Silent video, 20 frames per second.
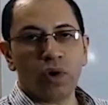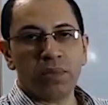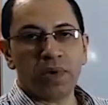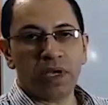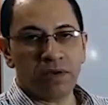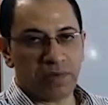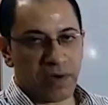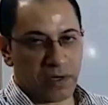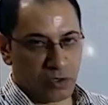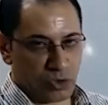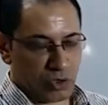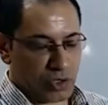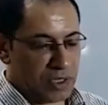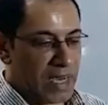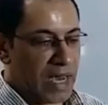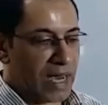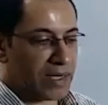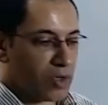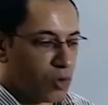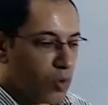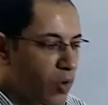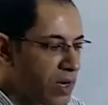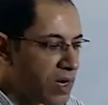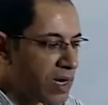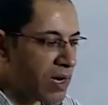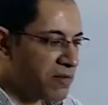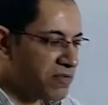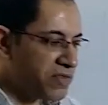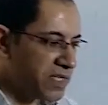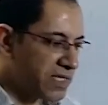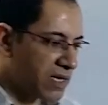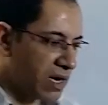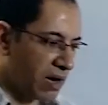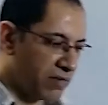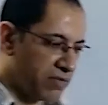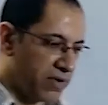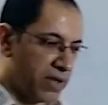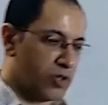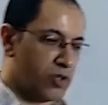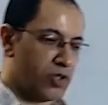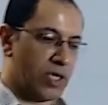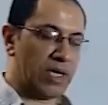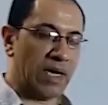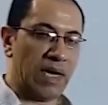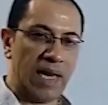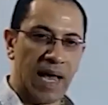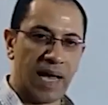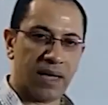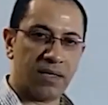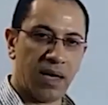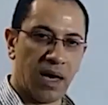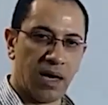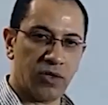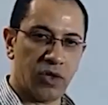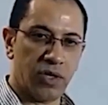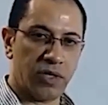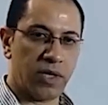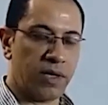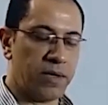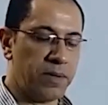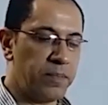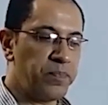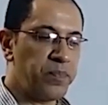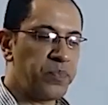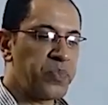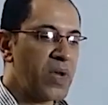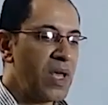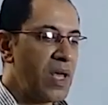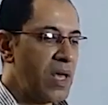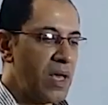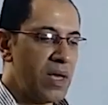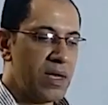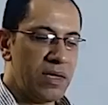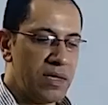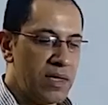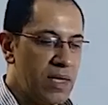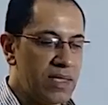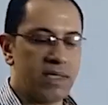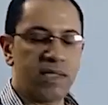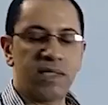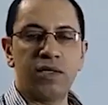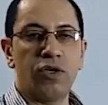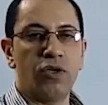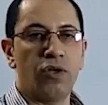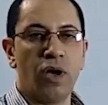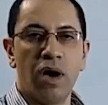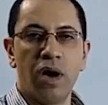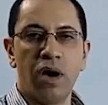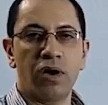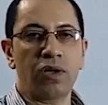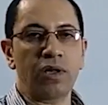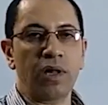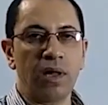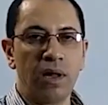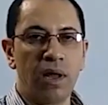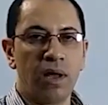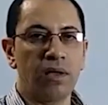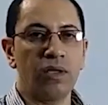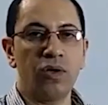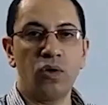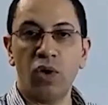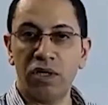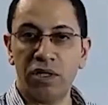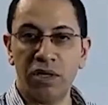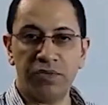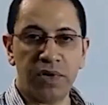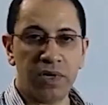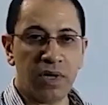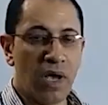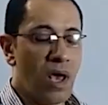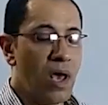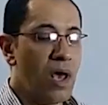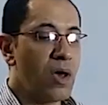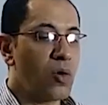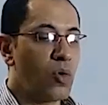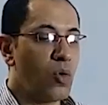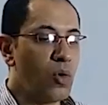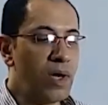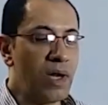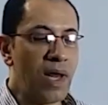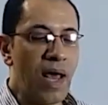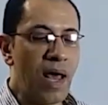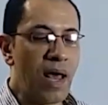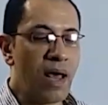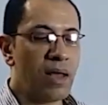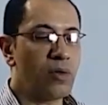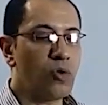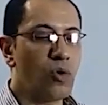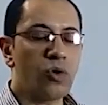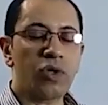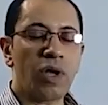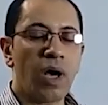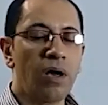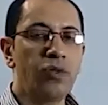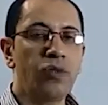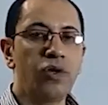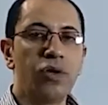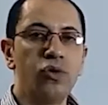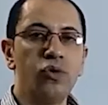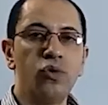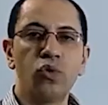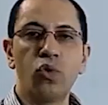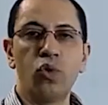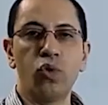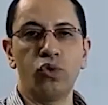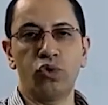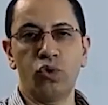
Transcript: And in each system, we need to discuss four elements, which are higher centers,